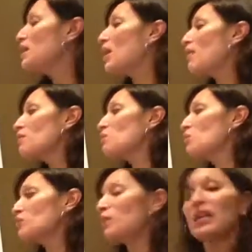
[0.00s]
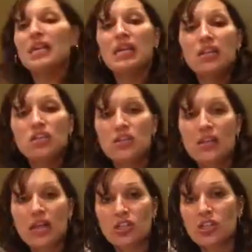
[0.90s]
Now I would multiply each
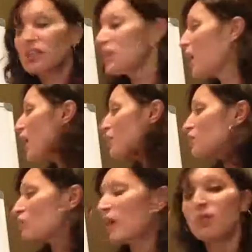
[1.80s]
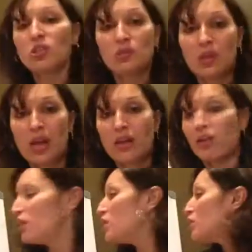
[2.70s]
section times my multiplier.
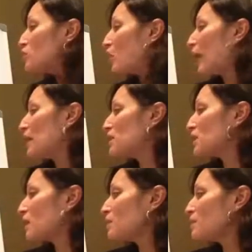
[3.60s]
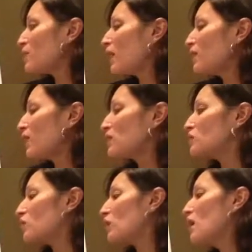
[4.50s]
So 8 times
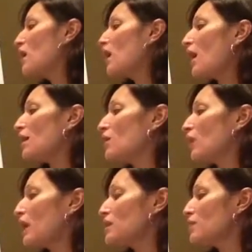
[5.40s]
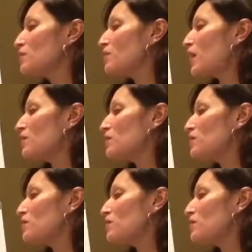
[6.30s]
500, I know 8 times 5 is